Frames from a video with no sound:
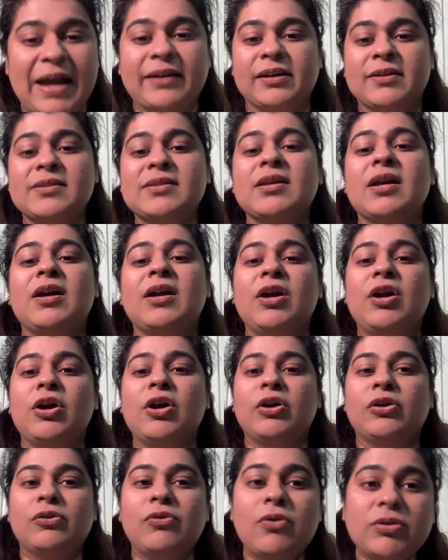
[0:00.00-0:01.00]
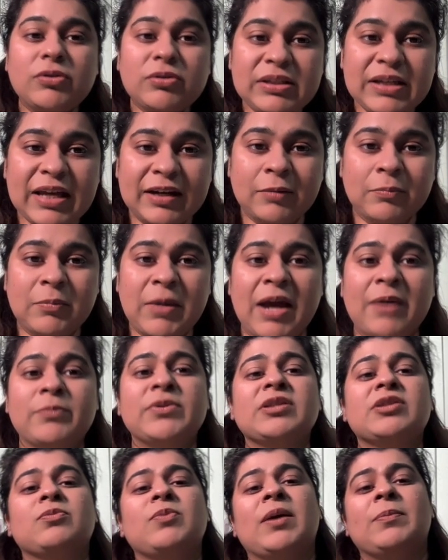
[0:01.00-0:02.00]
is, go to the
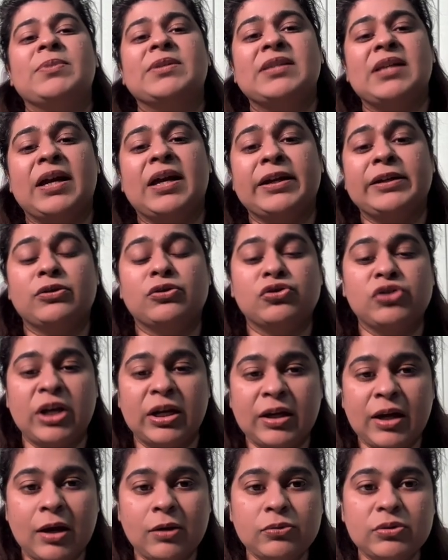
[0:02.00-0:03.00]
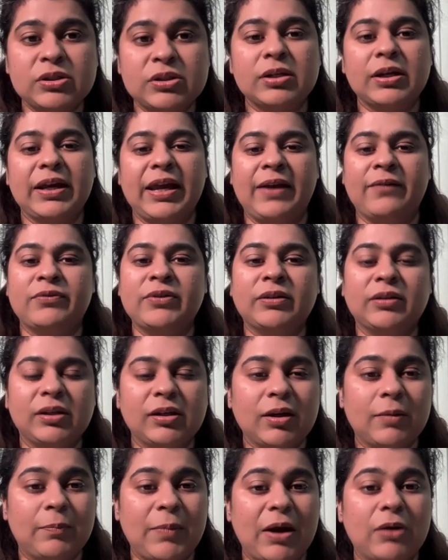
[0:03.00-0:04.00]
NMIMS website, check out
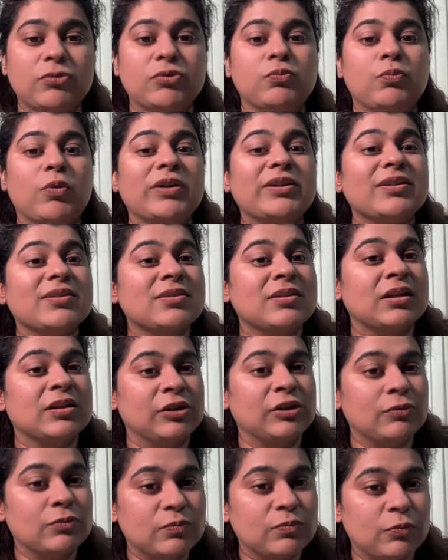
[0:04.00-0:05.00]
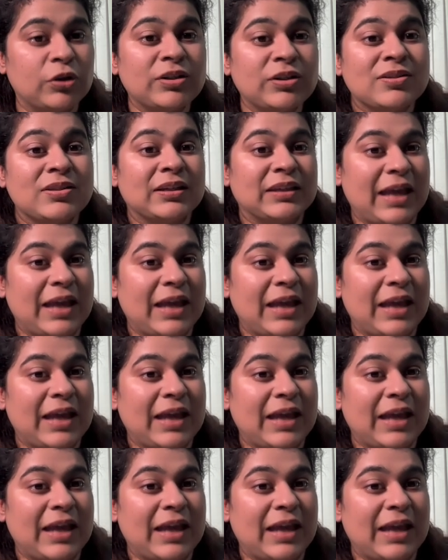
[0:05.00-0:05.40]
everything about what is the